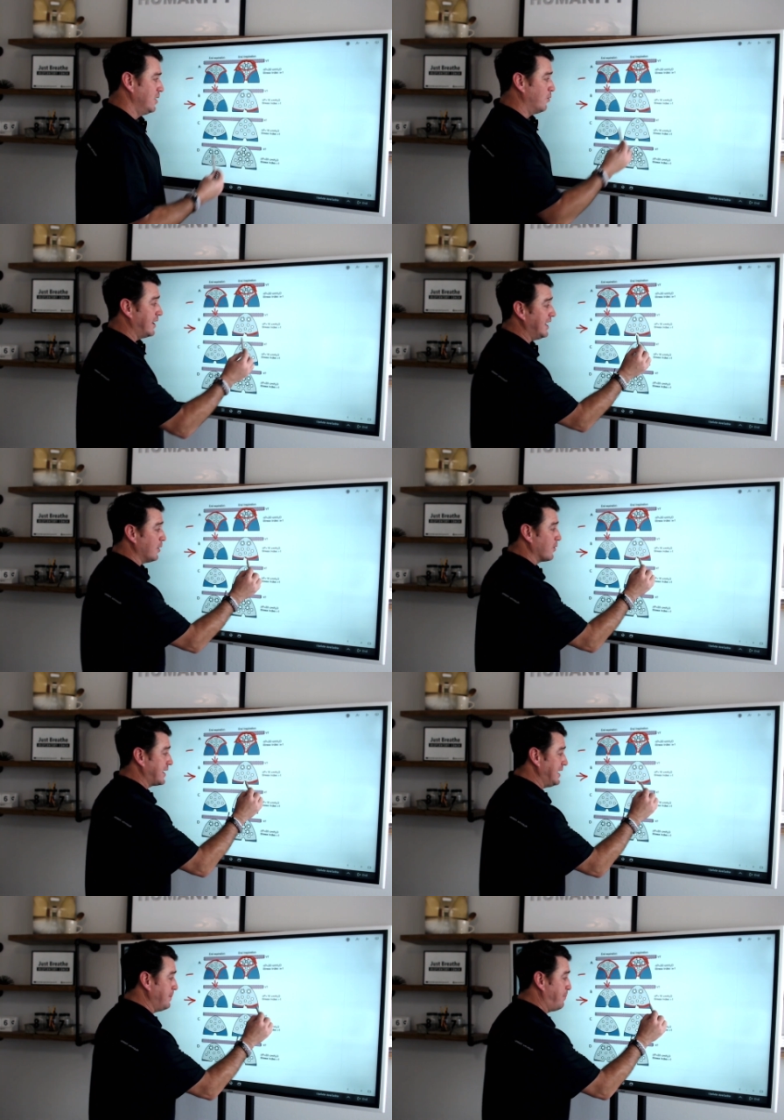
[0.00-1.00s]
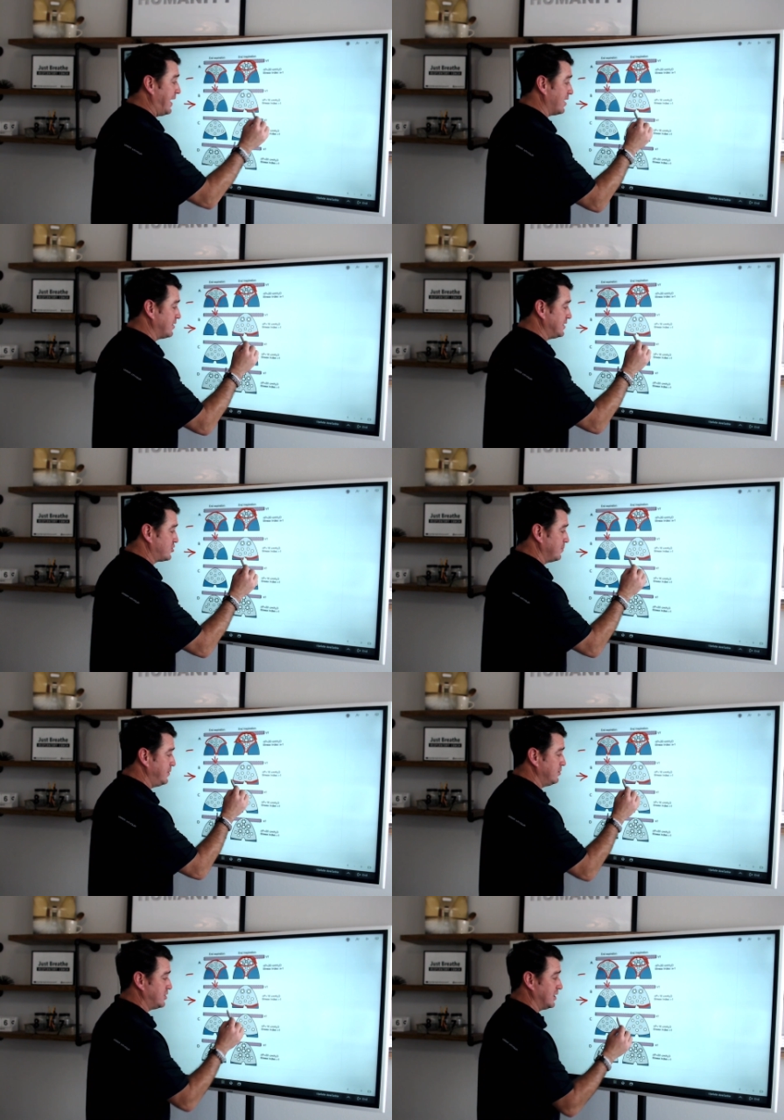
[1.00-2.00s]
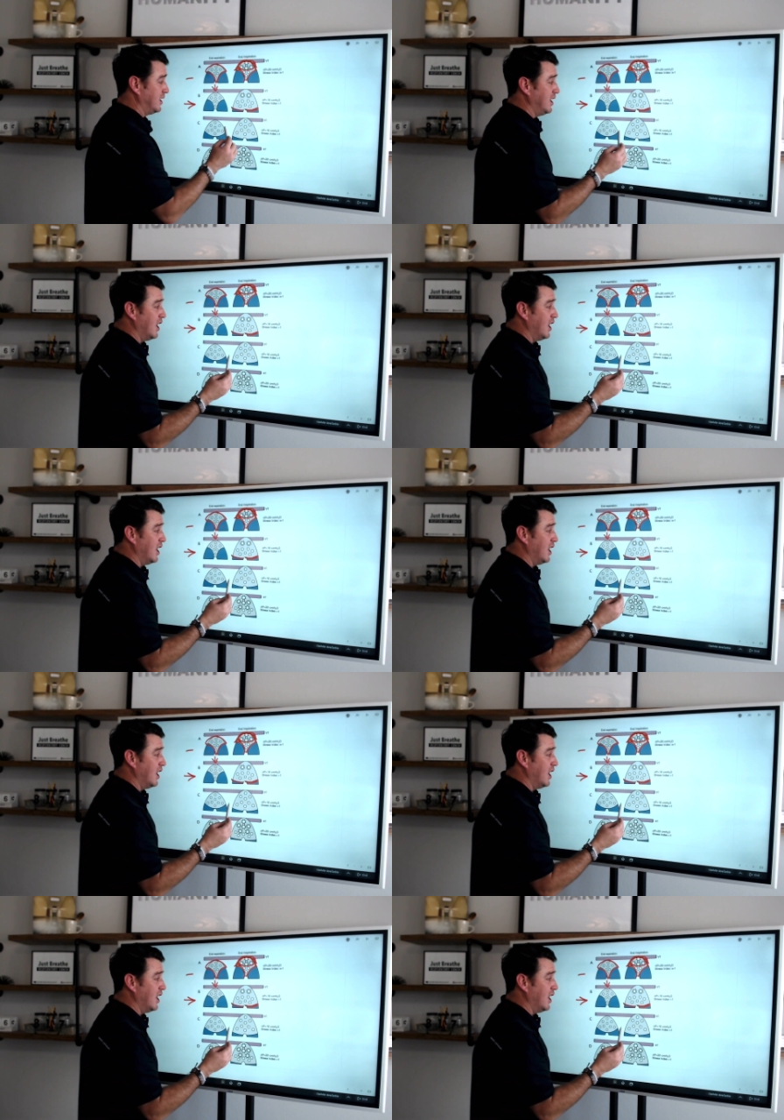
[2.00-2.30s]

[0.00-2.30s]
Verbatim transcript: Well, here we're getting better distribution.